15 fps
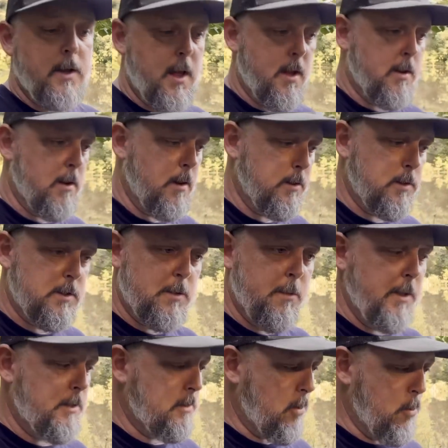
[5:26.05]
And just to
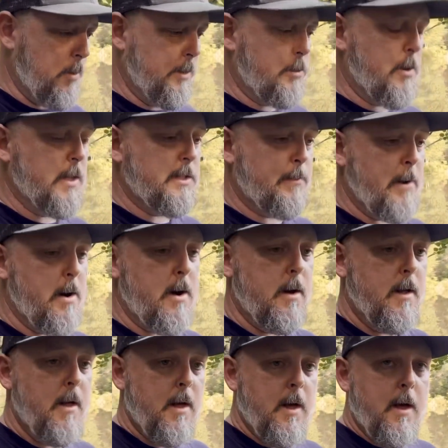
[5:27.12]
be totally
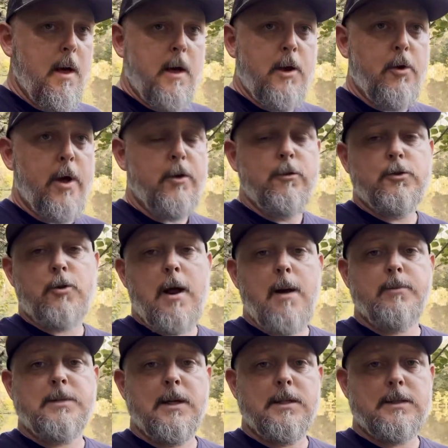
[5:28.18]
transparent, you know, I do
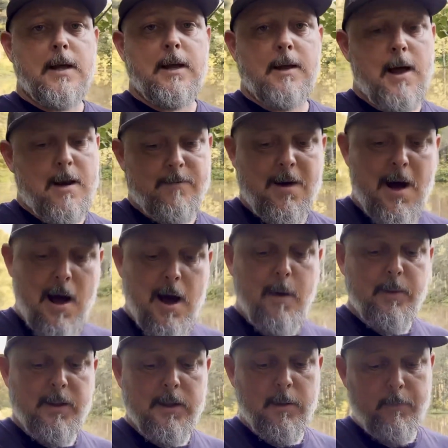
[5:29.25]
traps as a kind of a
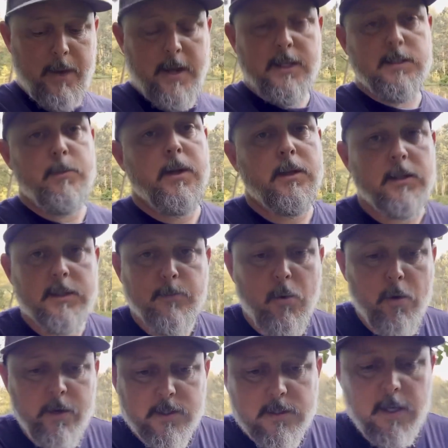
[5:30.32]
hobby that pays me at this
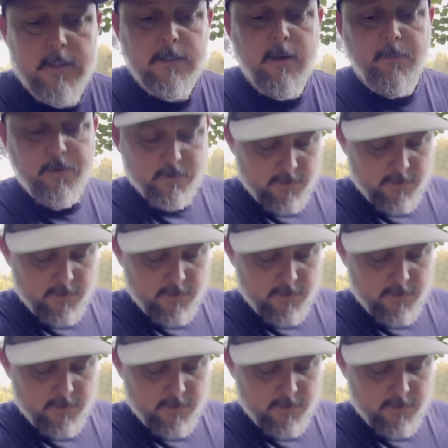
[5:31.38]
point. It's not something